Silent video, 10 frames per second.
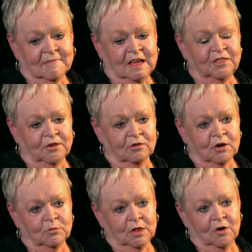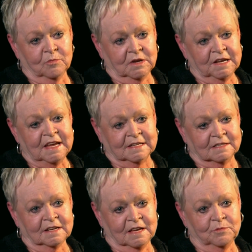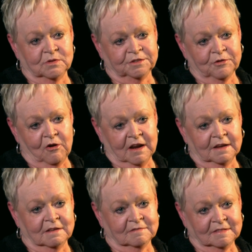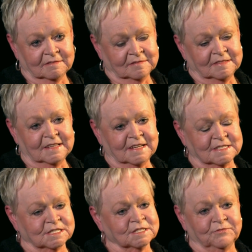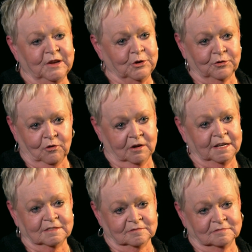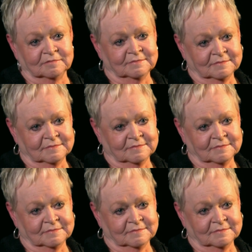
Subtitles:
he thought Oklahoma needed, he would try to get his finger on it and